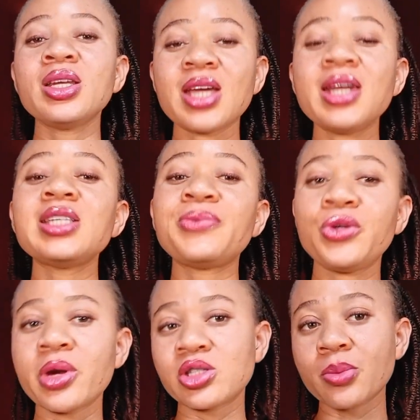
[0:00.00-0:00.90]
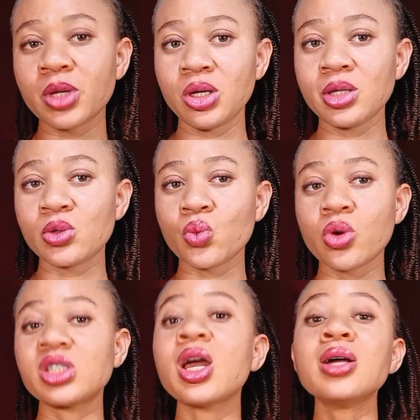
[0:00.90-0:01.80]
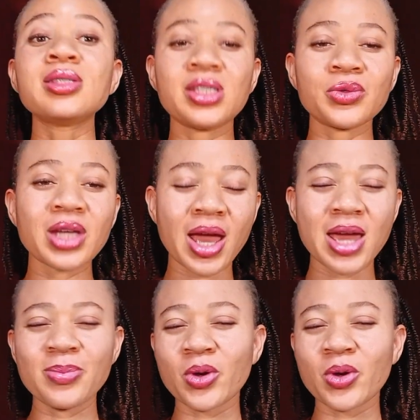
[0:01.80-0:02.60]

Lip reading: then this video is something you need to watch till the end,